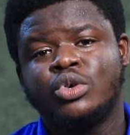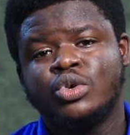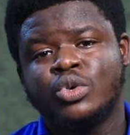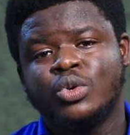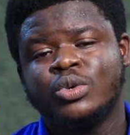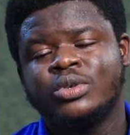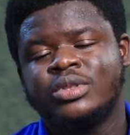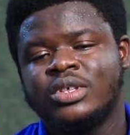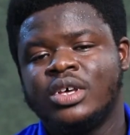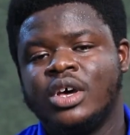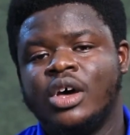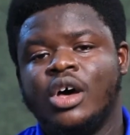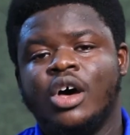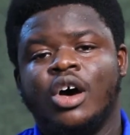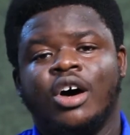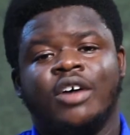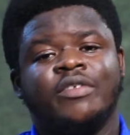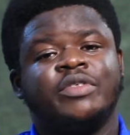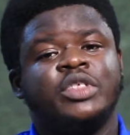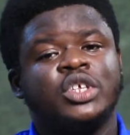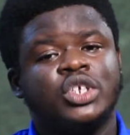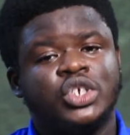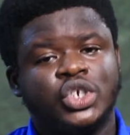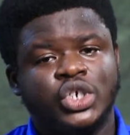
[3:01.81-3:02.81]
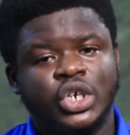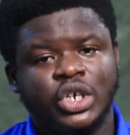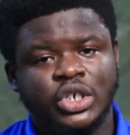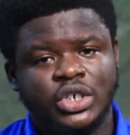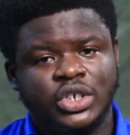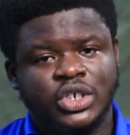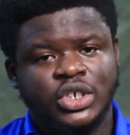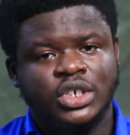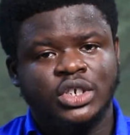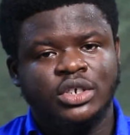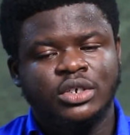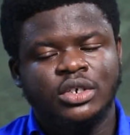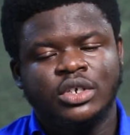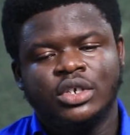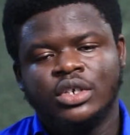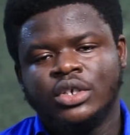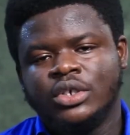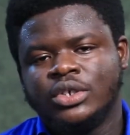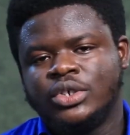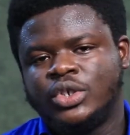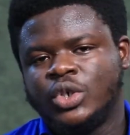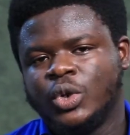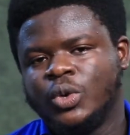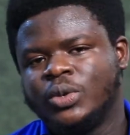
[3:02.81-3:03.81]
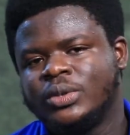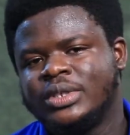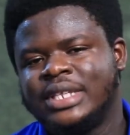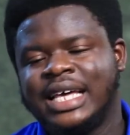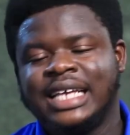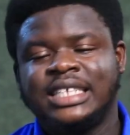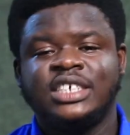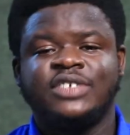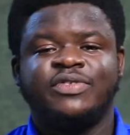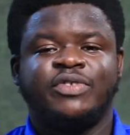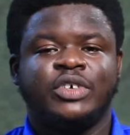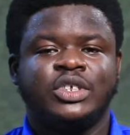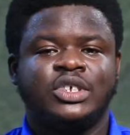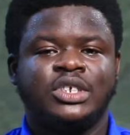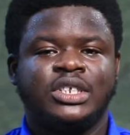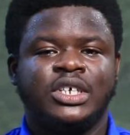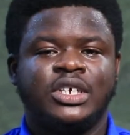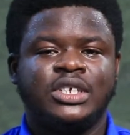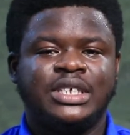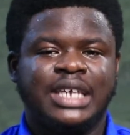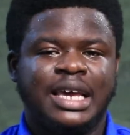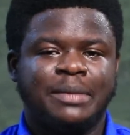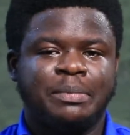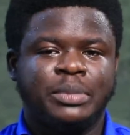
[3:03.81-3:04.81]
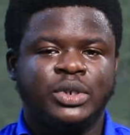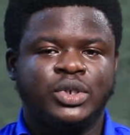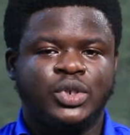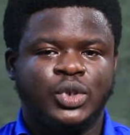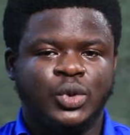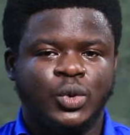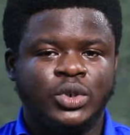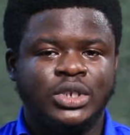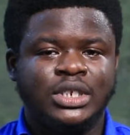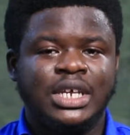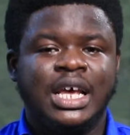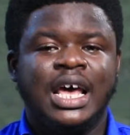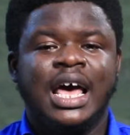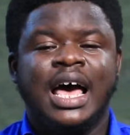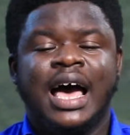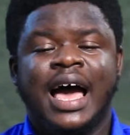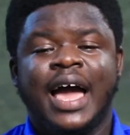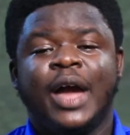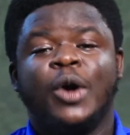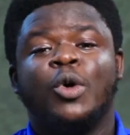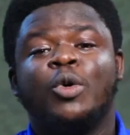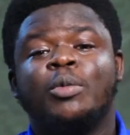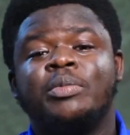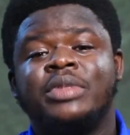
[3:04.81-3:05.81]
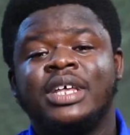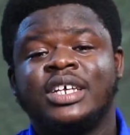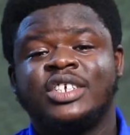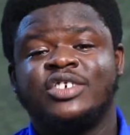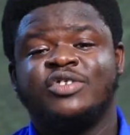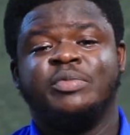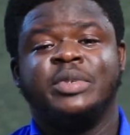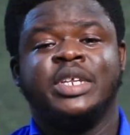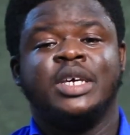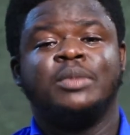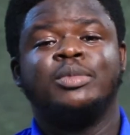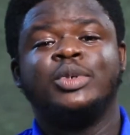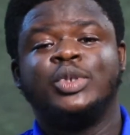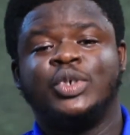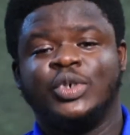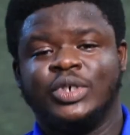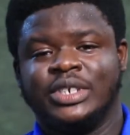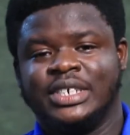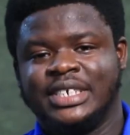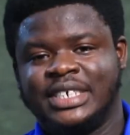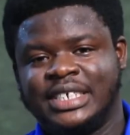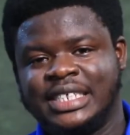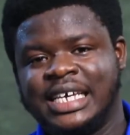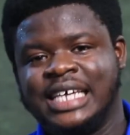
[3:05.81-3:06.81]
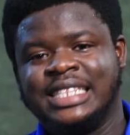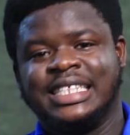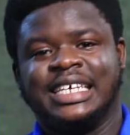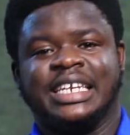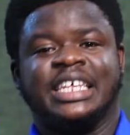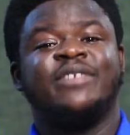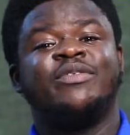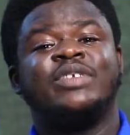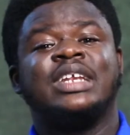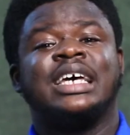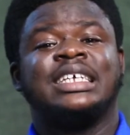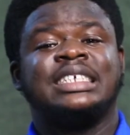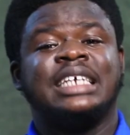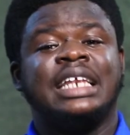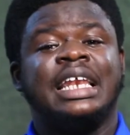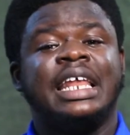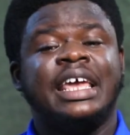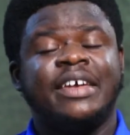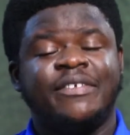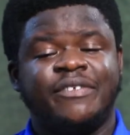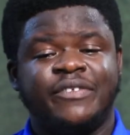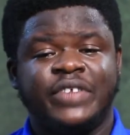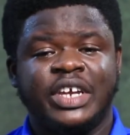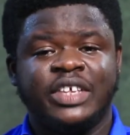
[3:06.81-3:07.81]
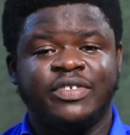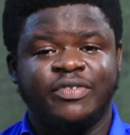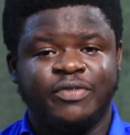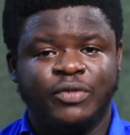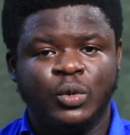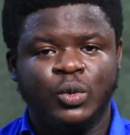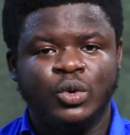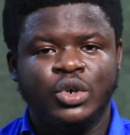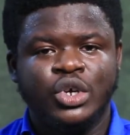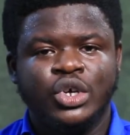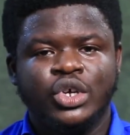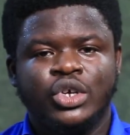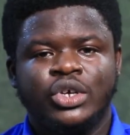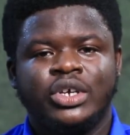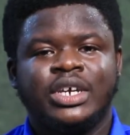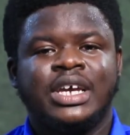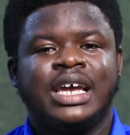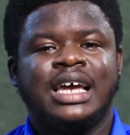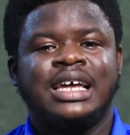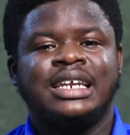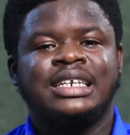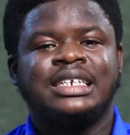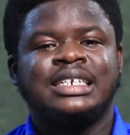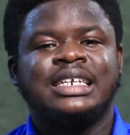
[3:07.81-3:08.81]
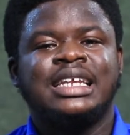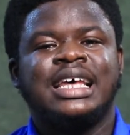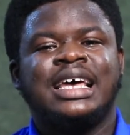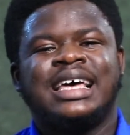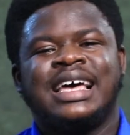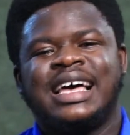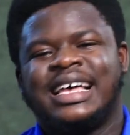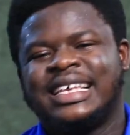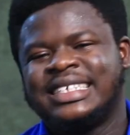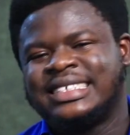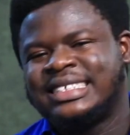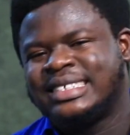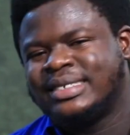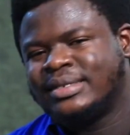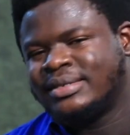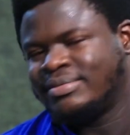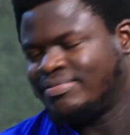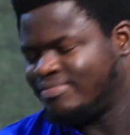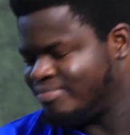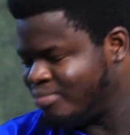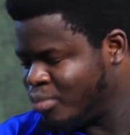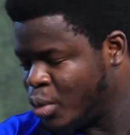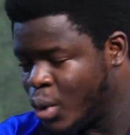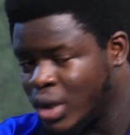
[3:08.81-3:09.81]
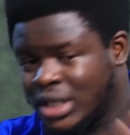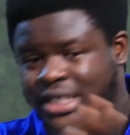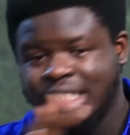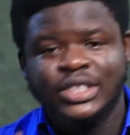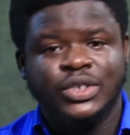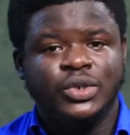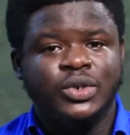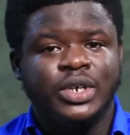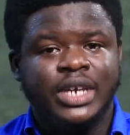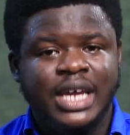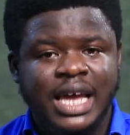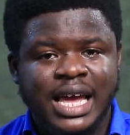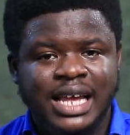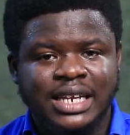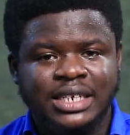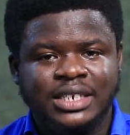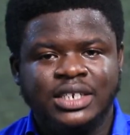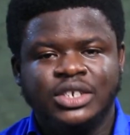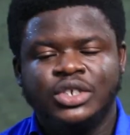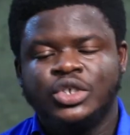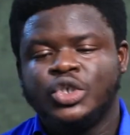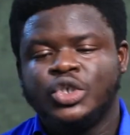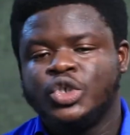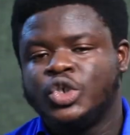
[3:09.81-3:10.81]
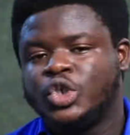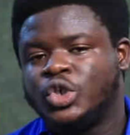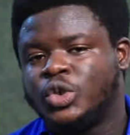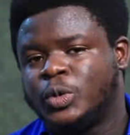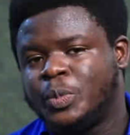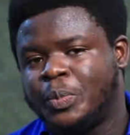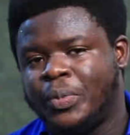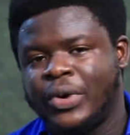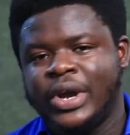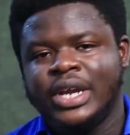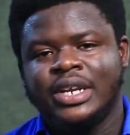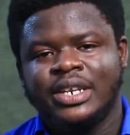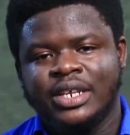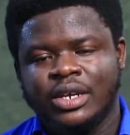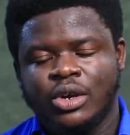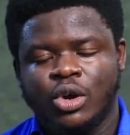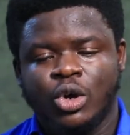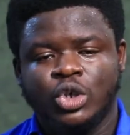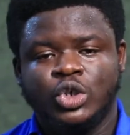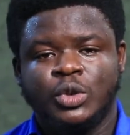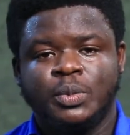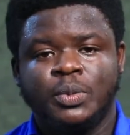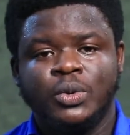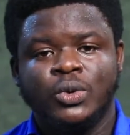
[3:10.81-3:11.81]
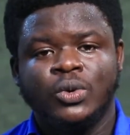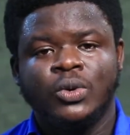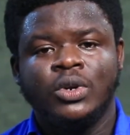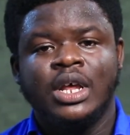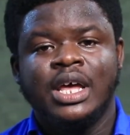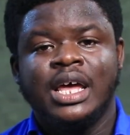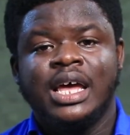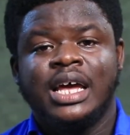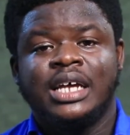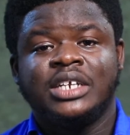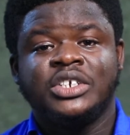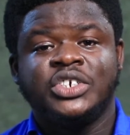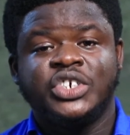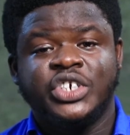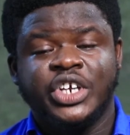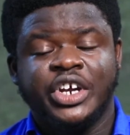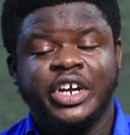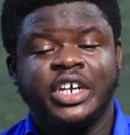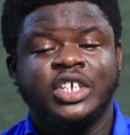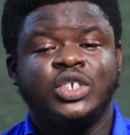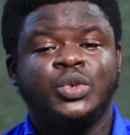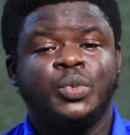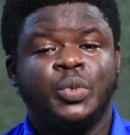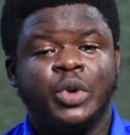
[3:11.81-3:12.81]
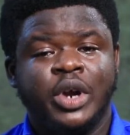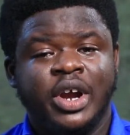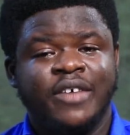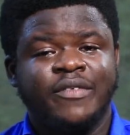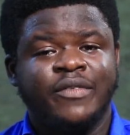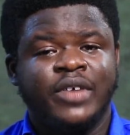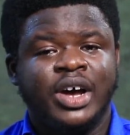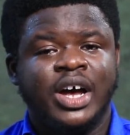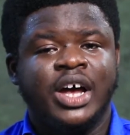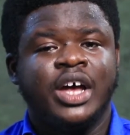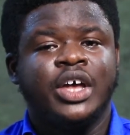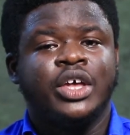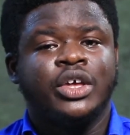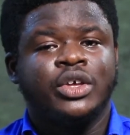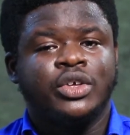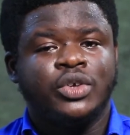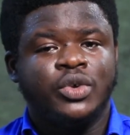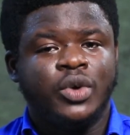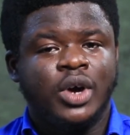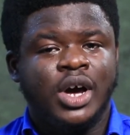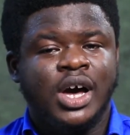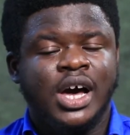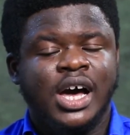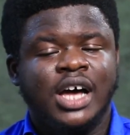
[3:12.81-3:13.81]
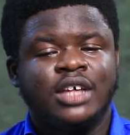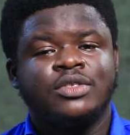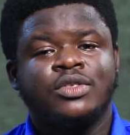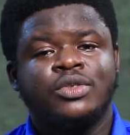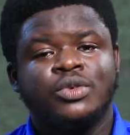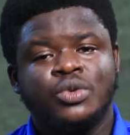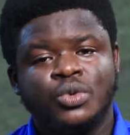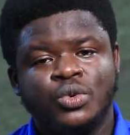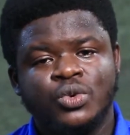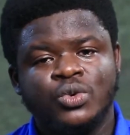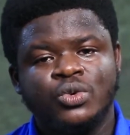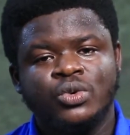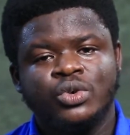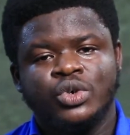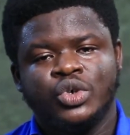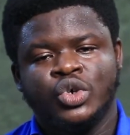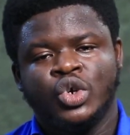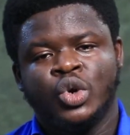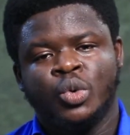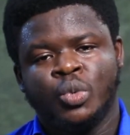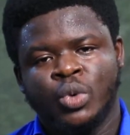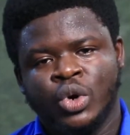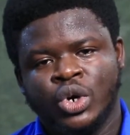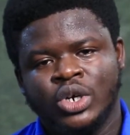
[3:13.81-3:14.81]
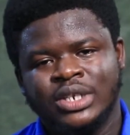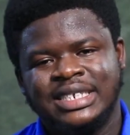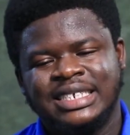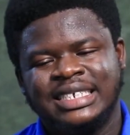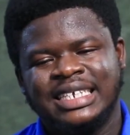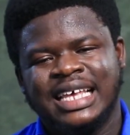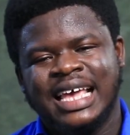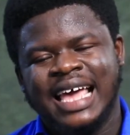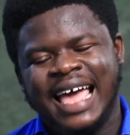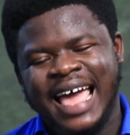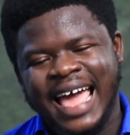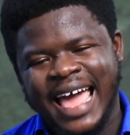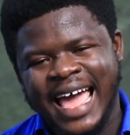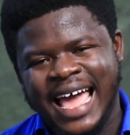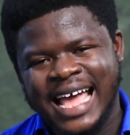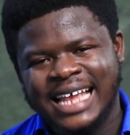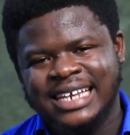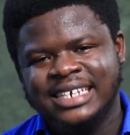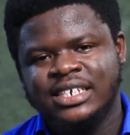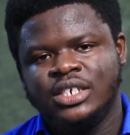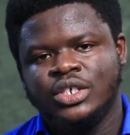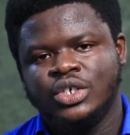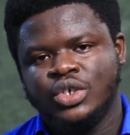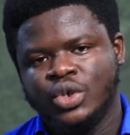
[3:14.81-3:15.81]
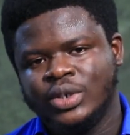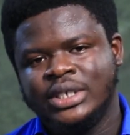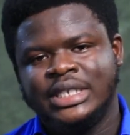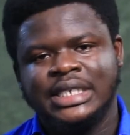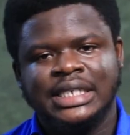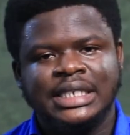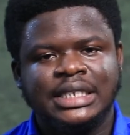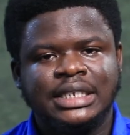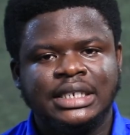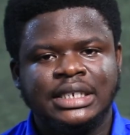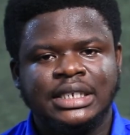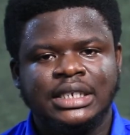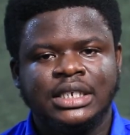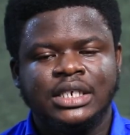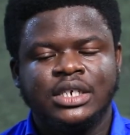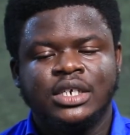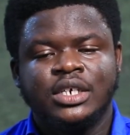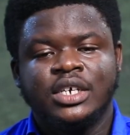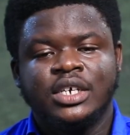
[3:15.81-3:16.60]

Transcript: growth of the church. So that's it for today's episode. I hope that you've been able to understand that even as a lay faithful, you can, as much as you can, spread the gospel and share it wherever you are through your words and your deeds.